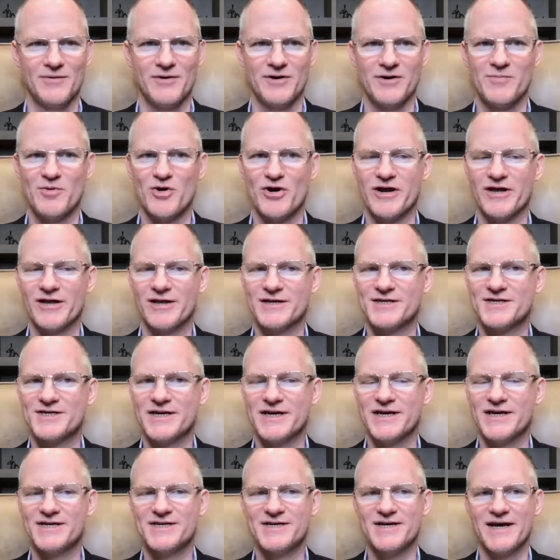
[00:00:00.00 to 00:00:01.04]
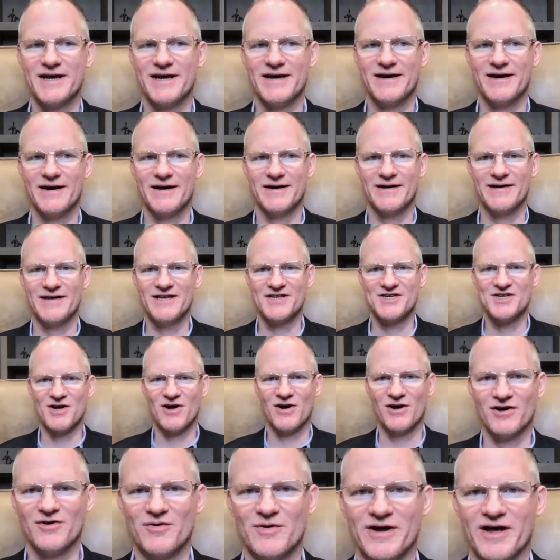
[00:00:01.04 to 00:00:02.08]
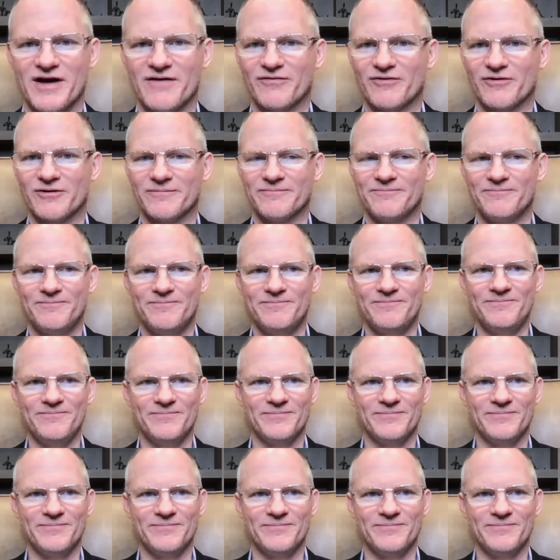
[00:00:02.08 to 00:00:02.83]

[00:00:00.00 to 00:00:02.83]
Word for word: Well, good morning. Let's see. It's a uh, it's an ongoing effort,